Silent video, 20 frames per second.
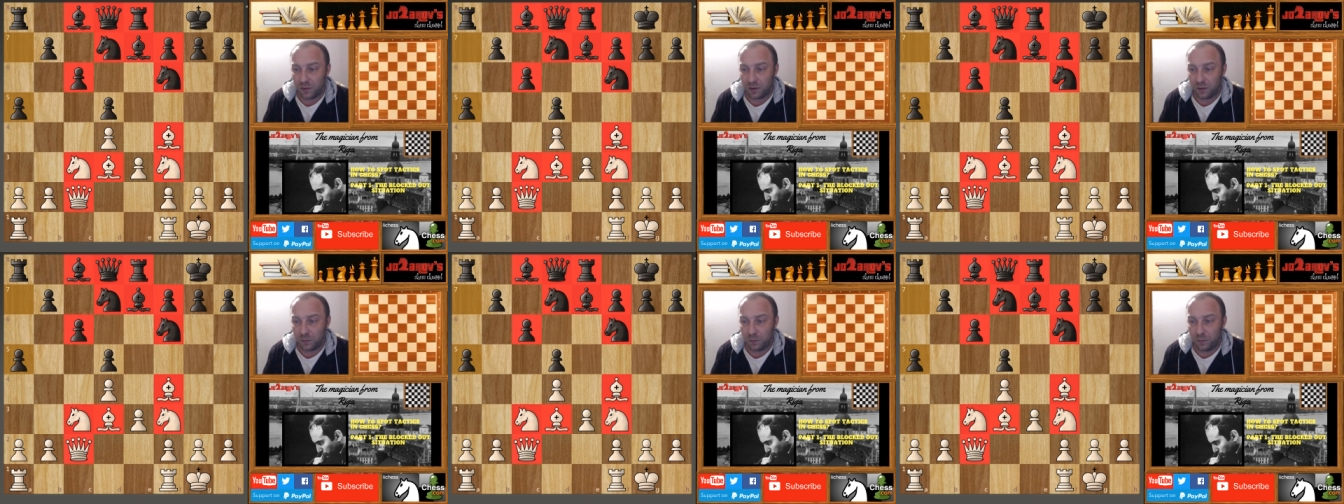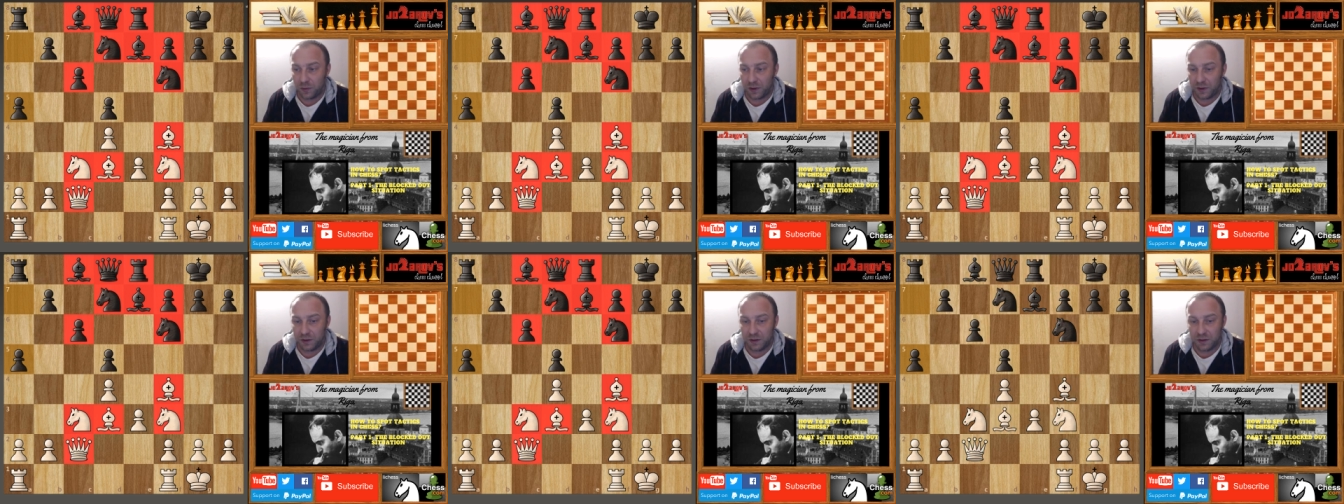uh,
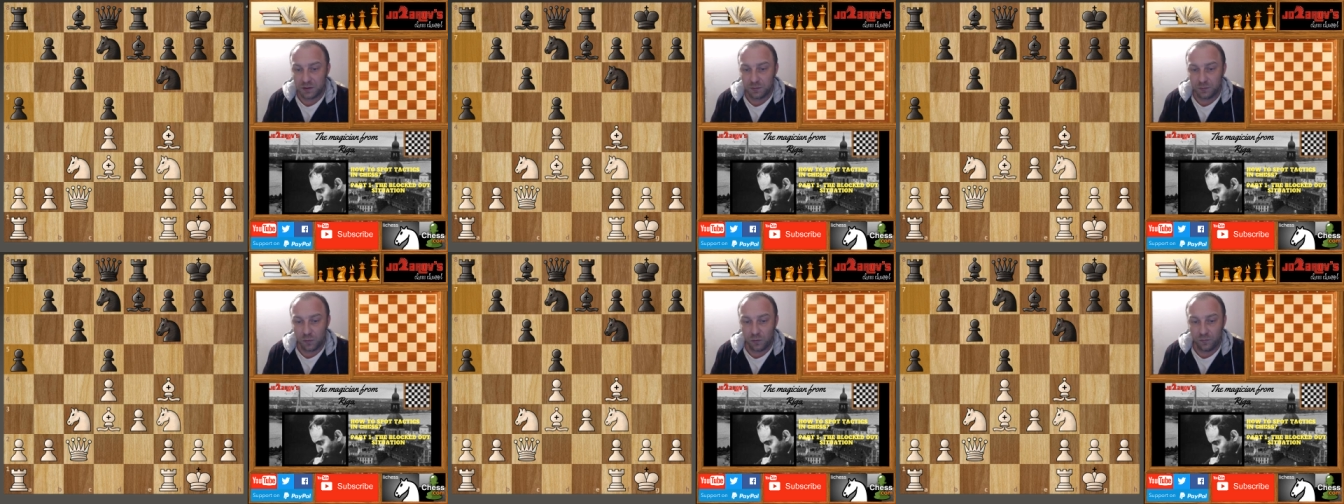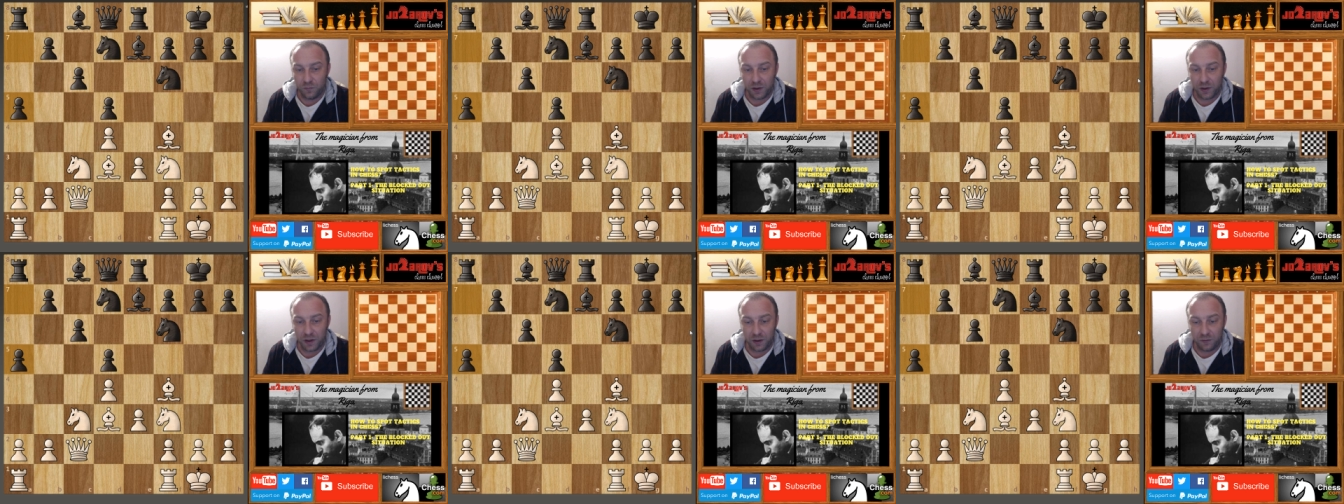played this
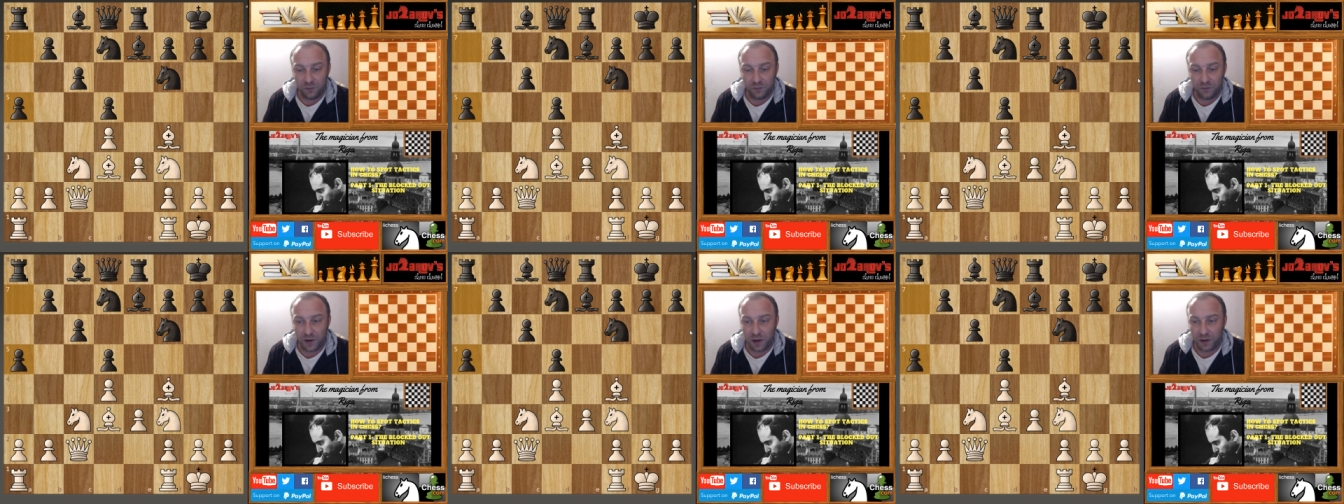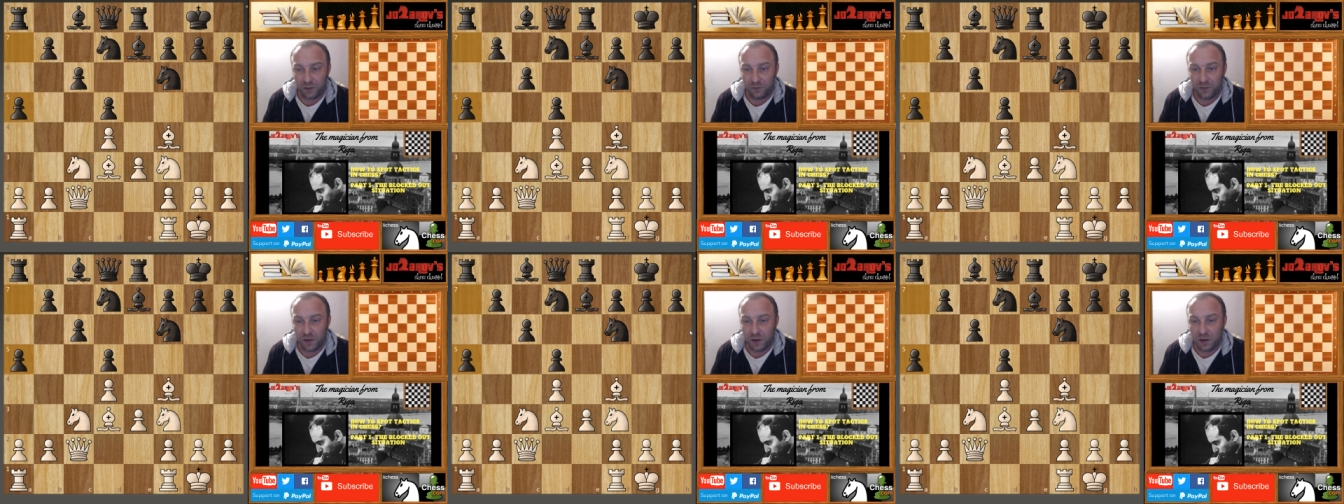move
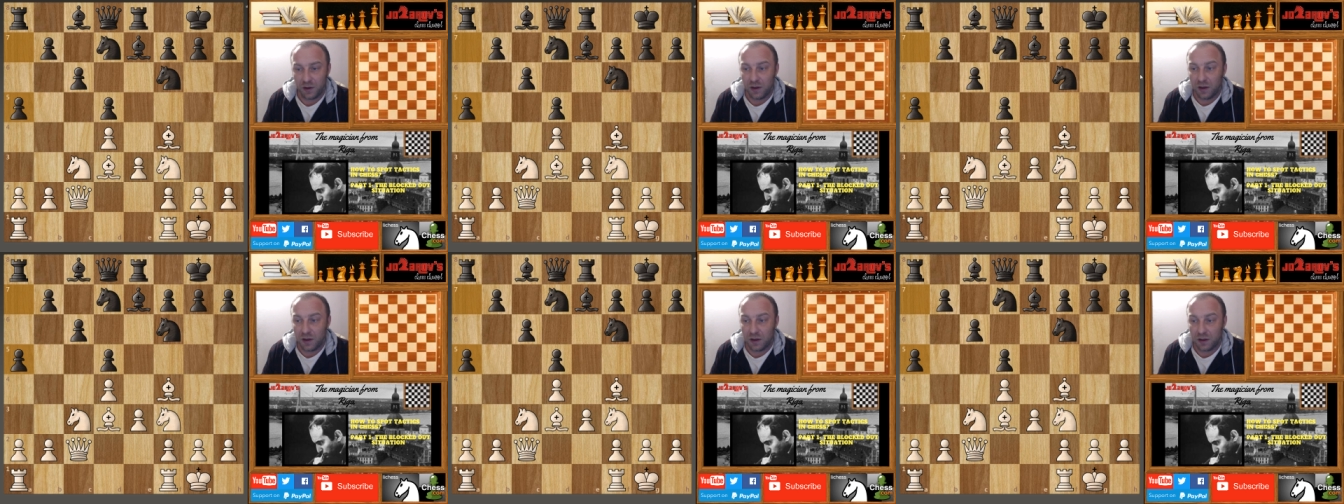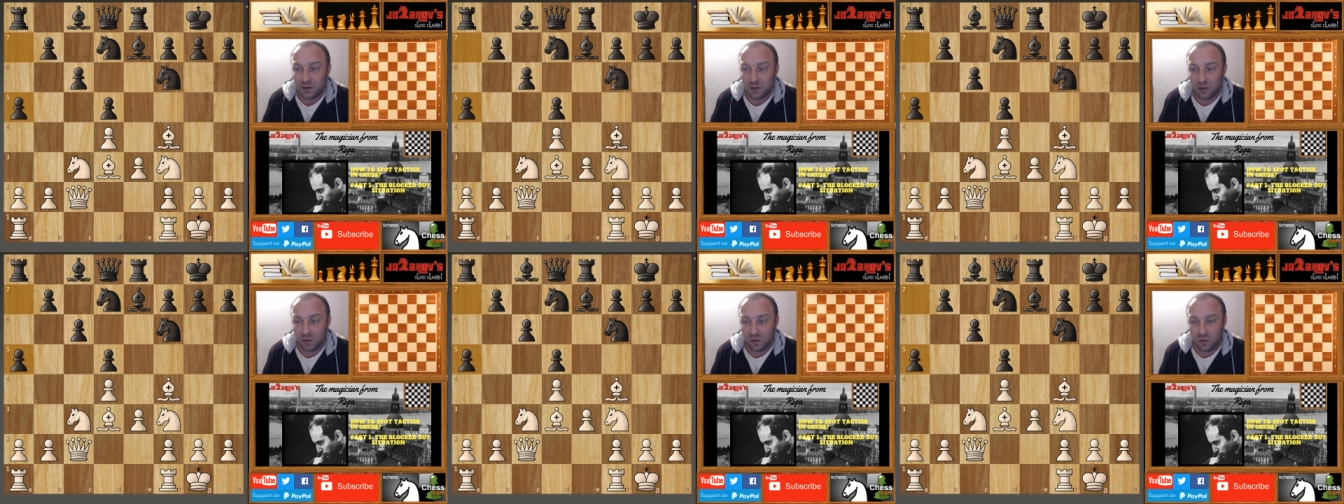a5
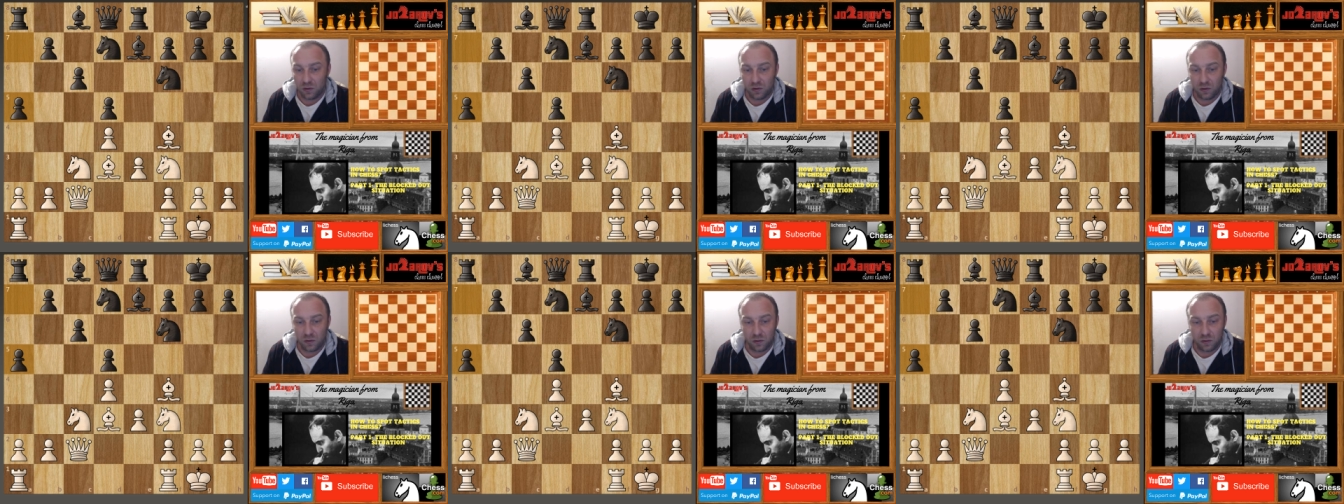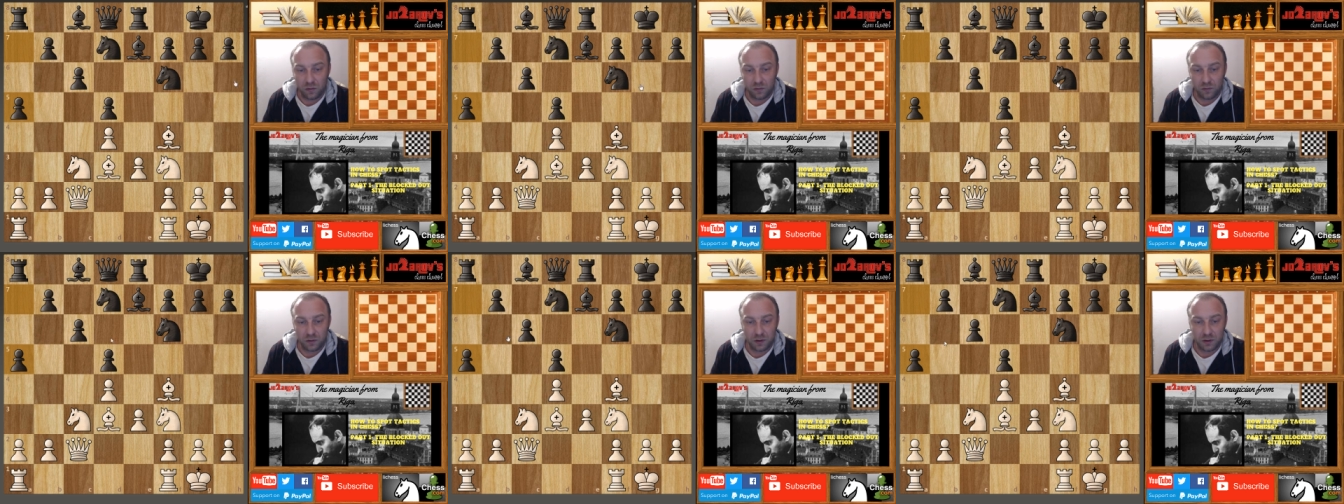
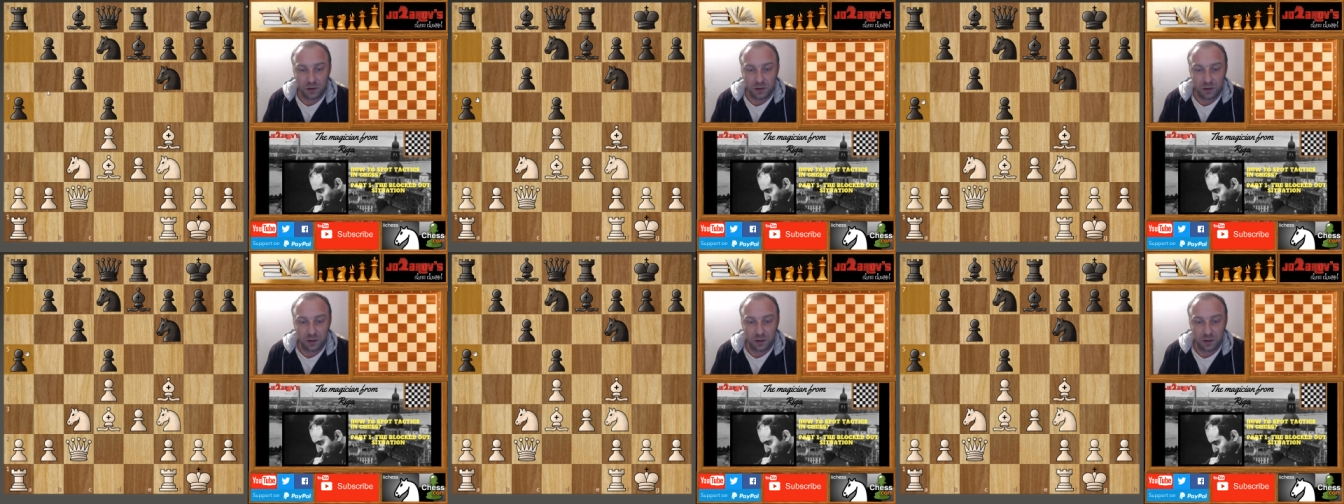so